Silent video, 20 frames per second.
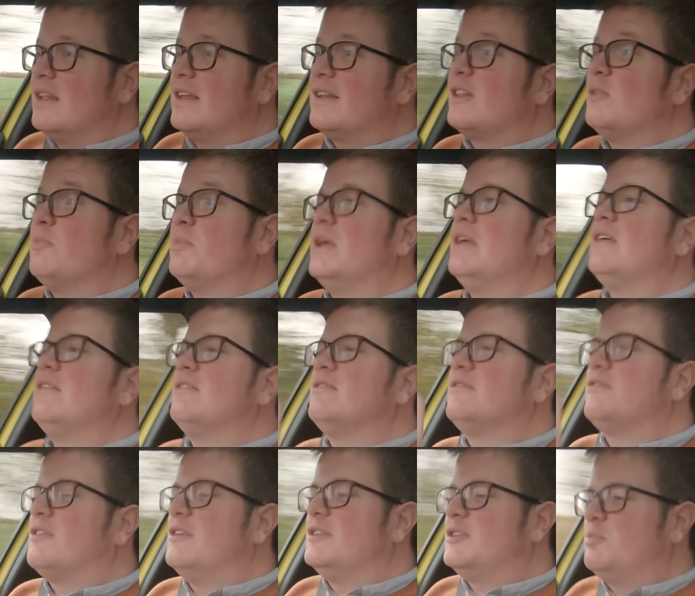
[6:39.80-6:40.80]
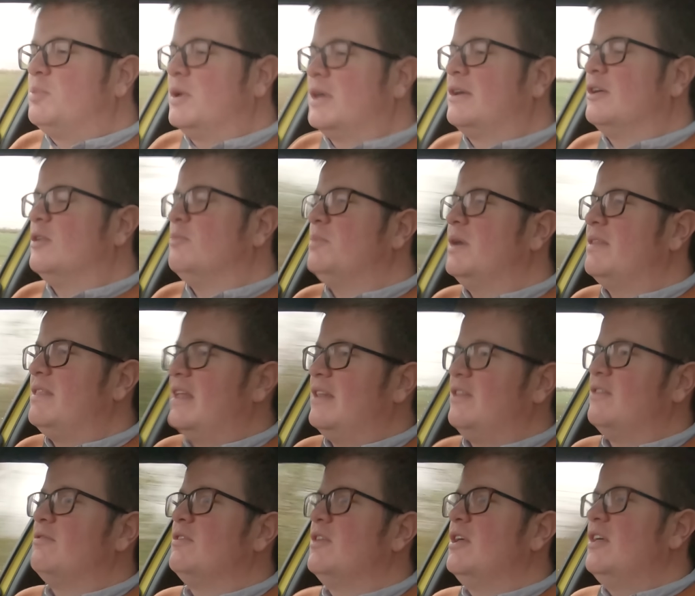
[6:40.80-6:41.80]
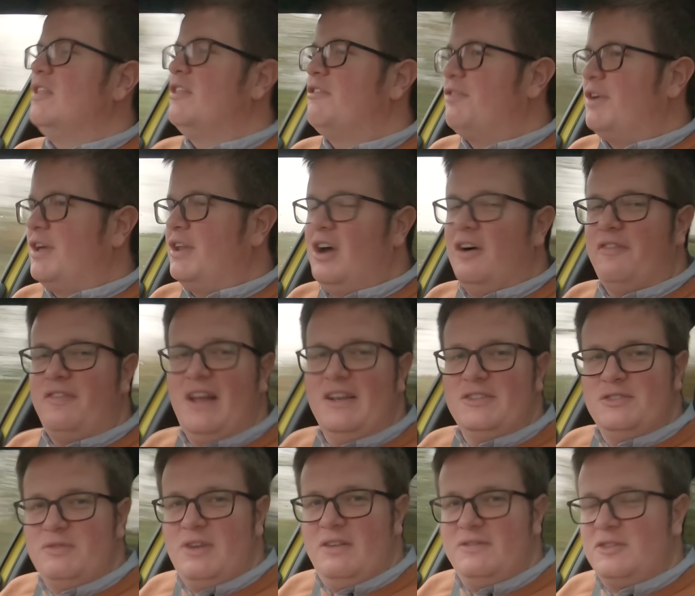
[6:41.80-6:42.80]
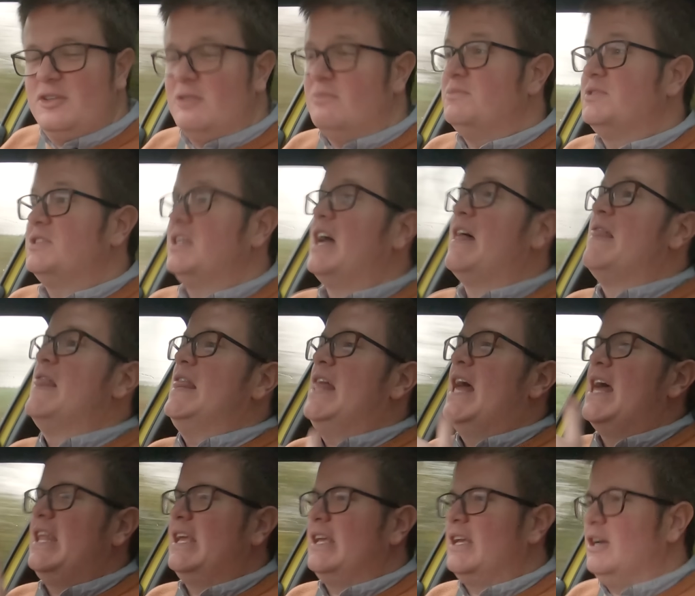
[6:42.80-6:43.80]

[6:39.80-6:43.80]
little bit for it to pick up, and then 3,500 revs comes and then it